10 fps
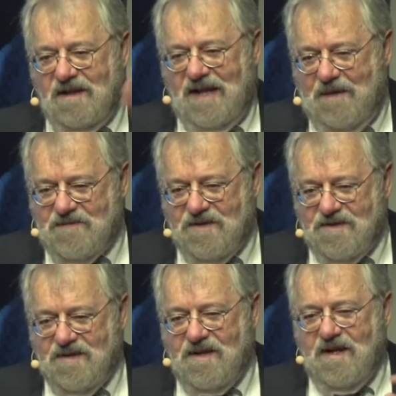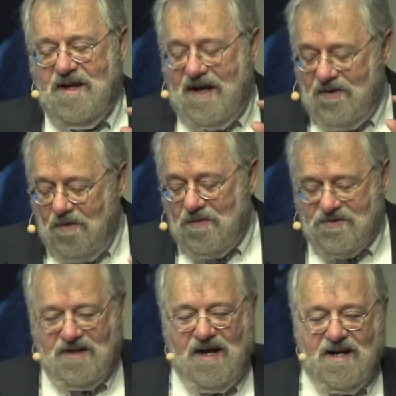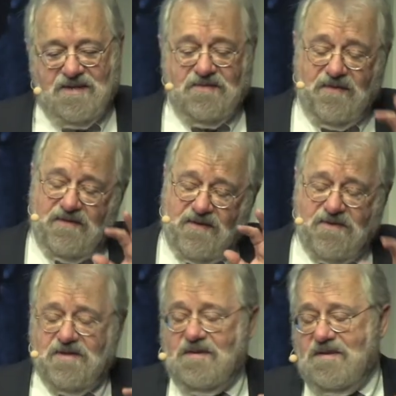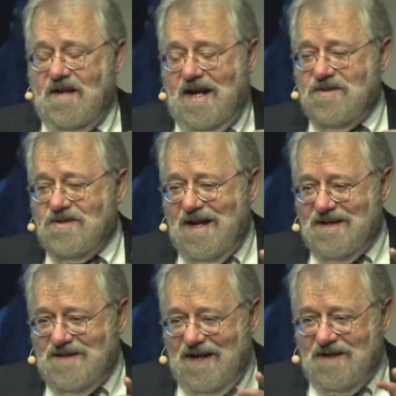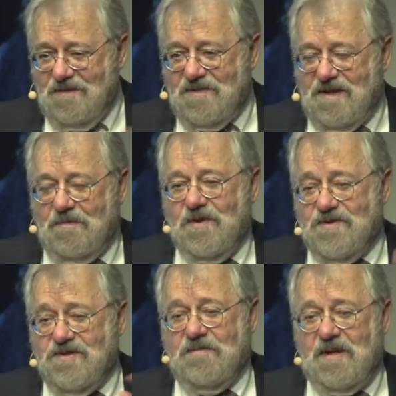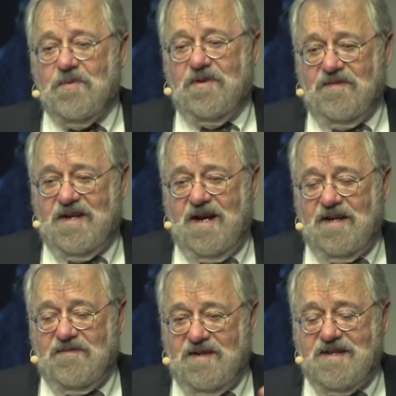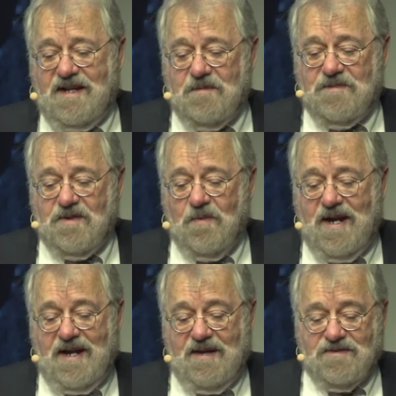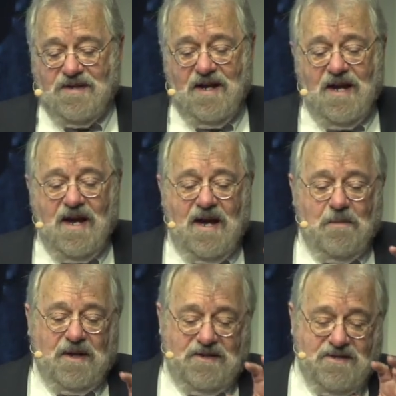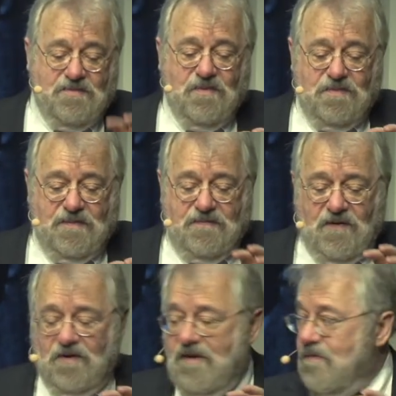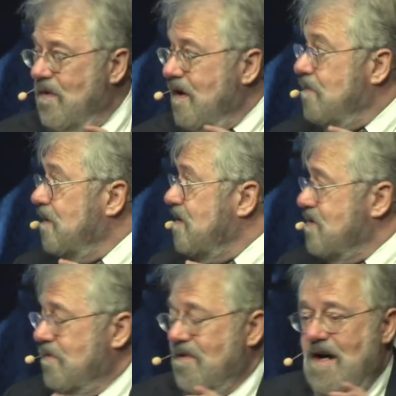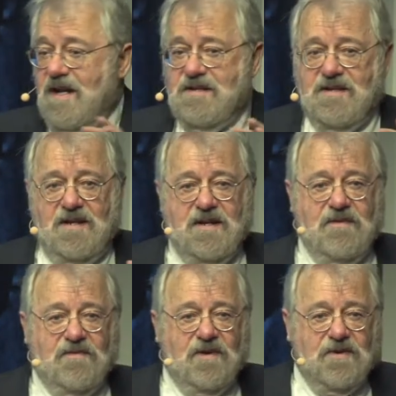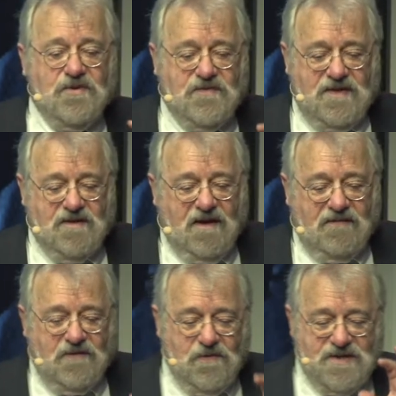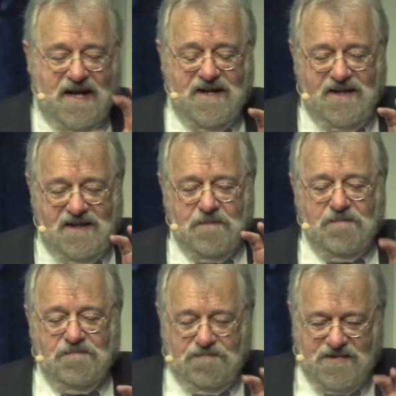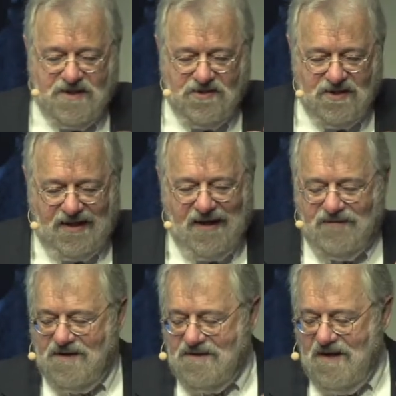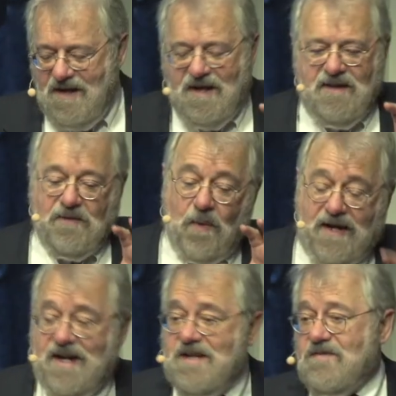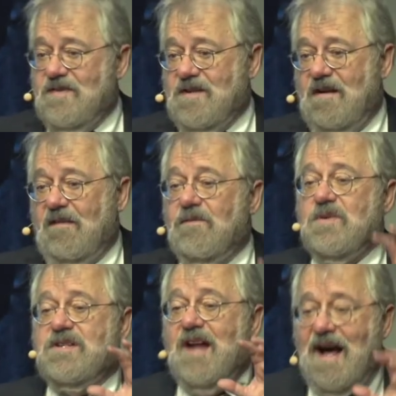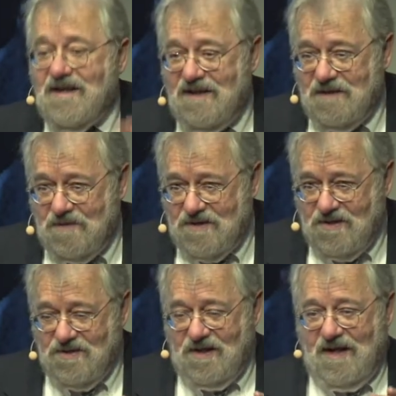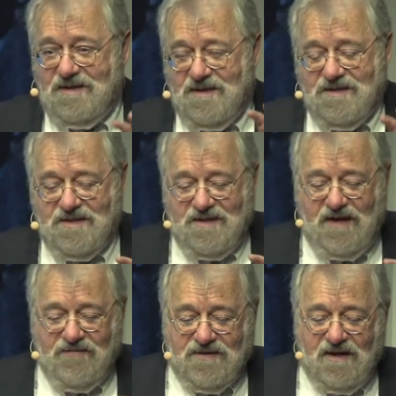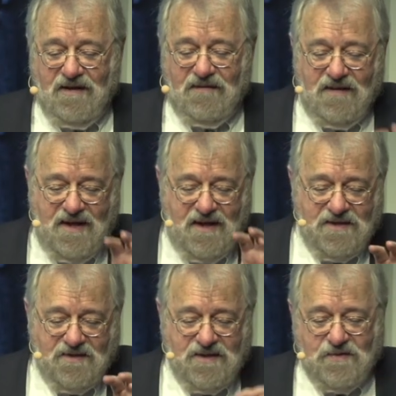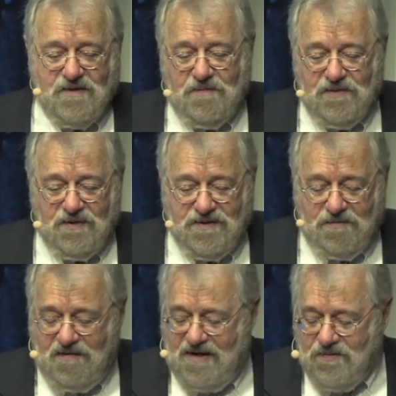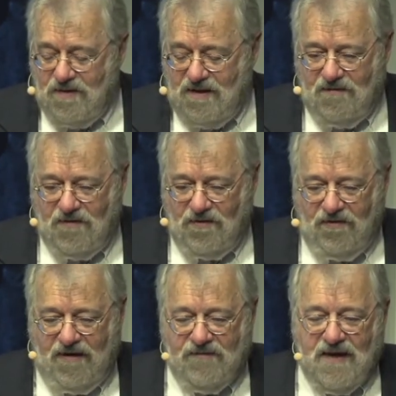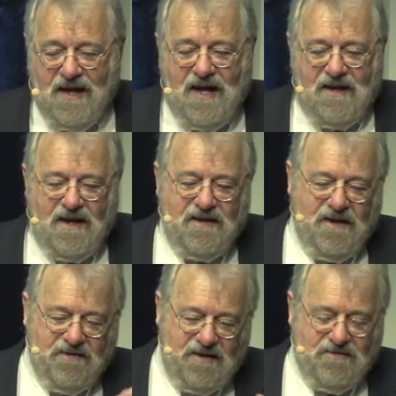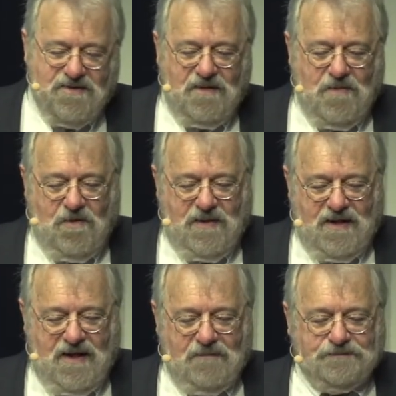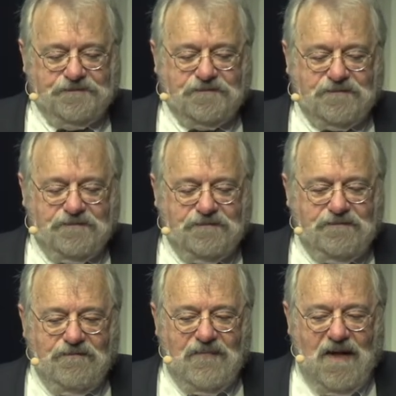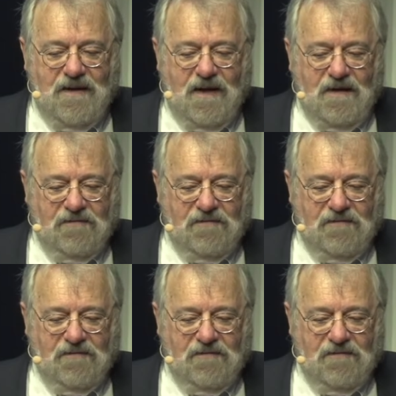collapses and almost dies. So if those agents hadn't taken him to the emergency room, he would have died if they'd taken him to the White House. But this photograph won a Pulitzer Prize for a news photographer who was in, in the position to get this. The White House photographer was not in the position to get this, the staff photographer. So this was the Pulitzer Prize winning photograph. Uh, another interesting moment, um, uh,